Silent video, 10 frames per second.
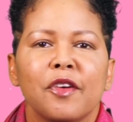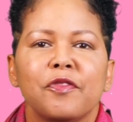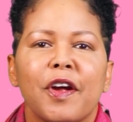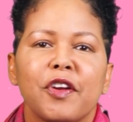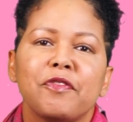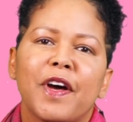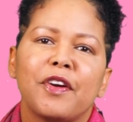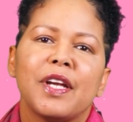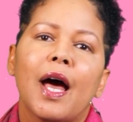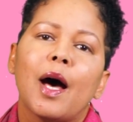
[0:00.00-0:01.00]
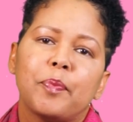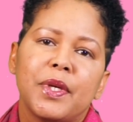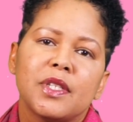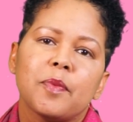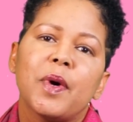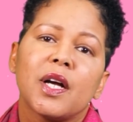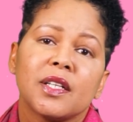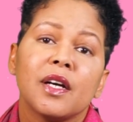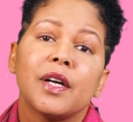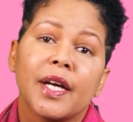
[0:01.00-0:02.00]
very, very happy to
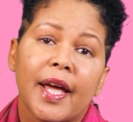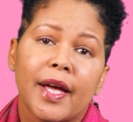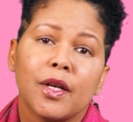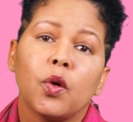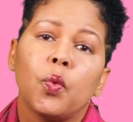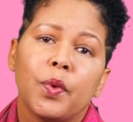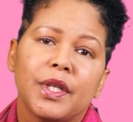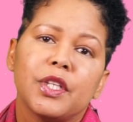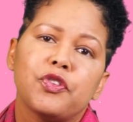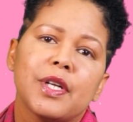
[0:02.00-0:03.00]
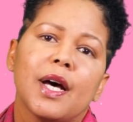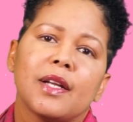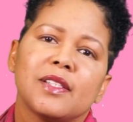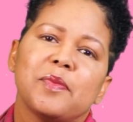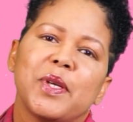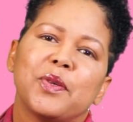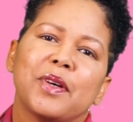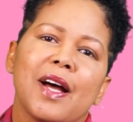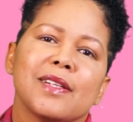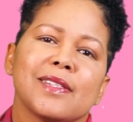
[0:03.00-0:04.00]
partner again with the Trinidad and Tobago
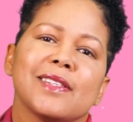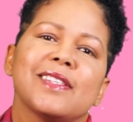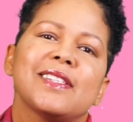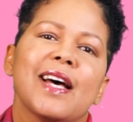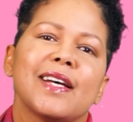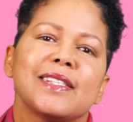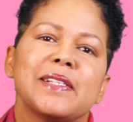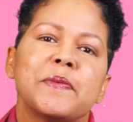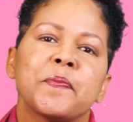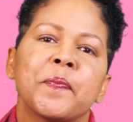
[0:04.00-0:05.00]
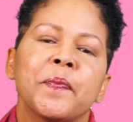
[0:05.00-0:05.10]
Cancer Society.